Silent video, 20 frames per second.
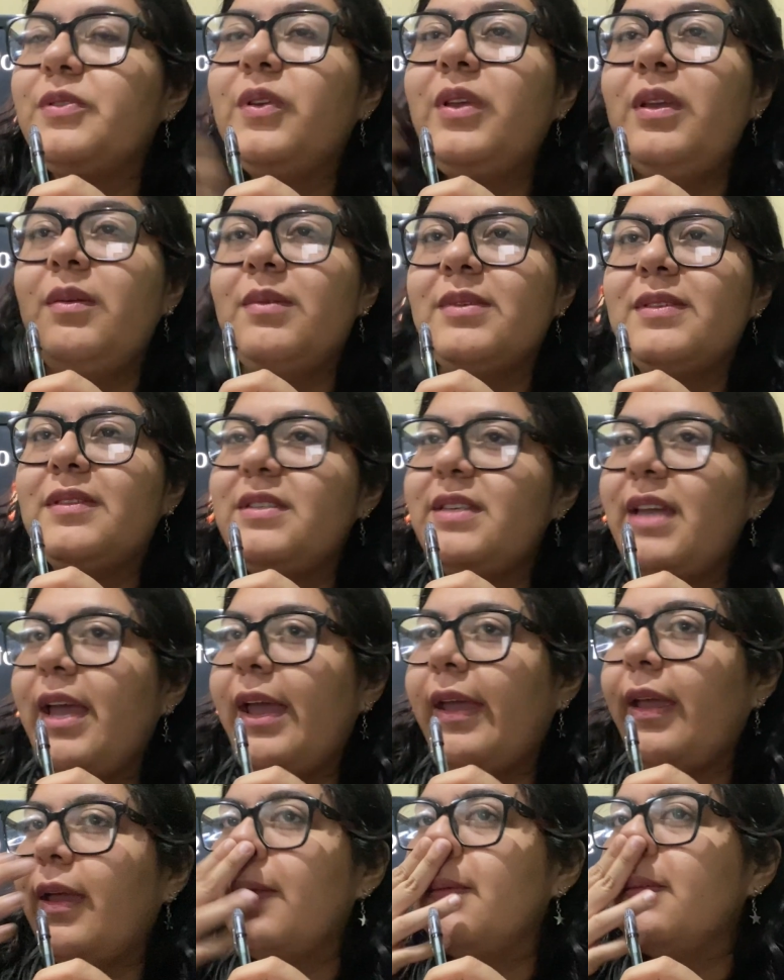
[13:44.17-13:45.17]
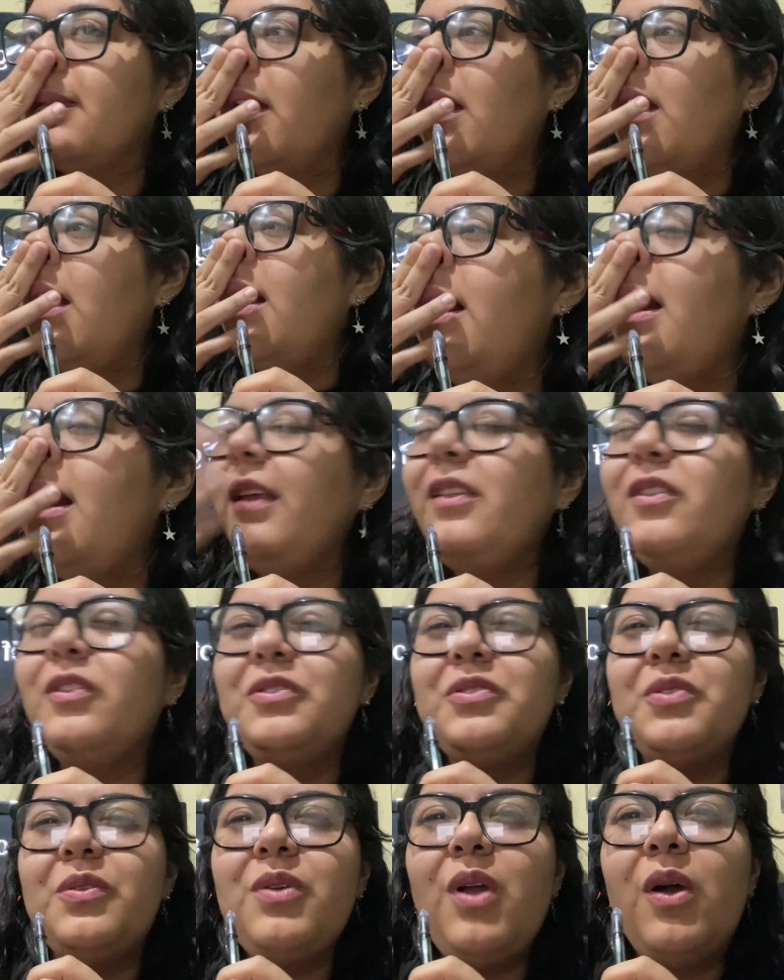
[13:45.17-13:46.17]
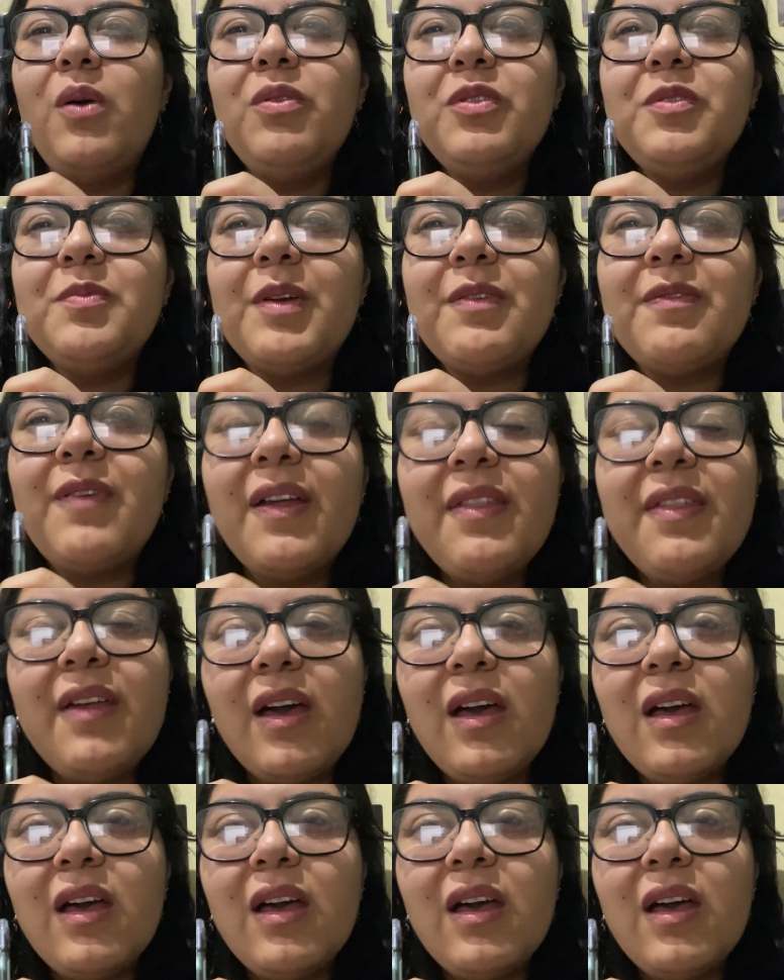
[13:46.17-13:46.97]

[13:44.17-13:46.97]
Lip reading: so he was jackass. Like, don't you know who's my father?